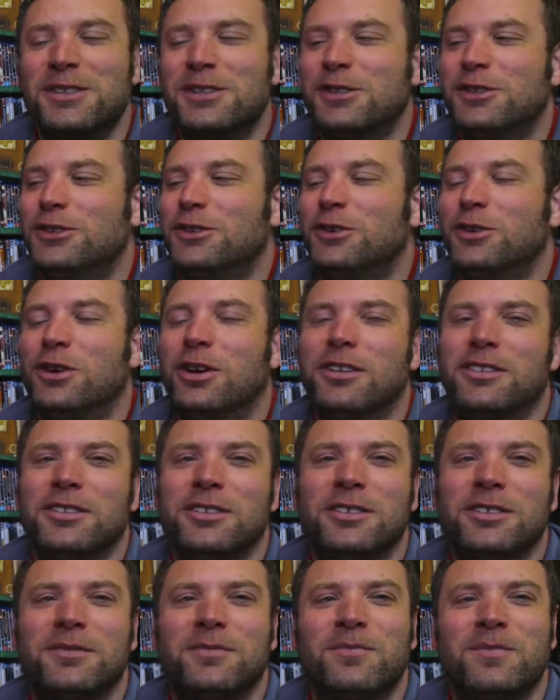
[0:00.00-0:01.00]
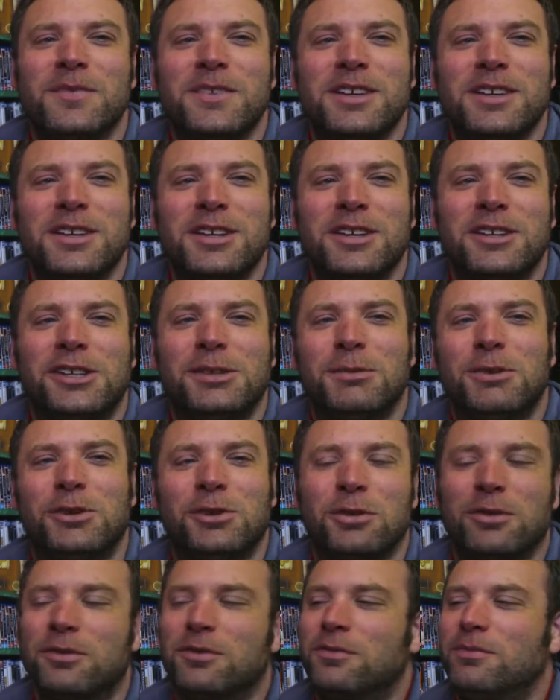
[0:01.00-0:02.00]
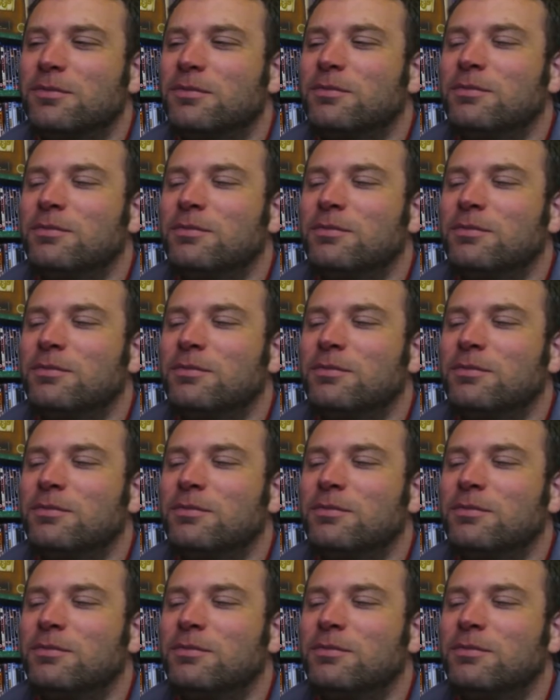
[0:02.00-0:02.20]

So you sort of got the similar sort of,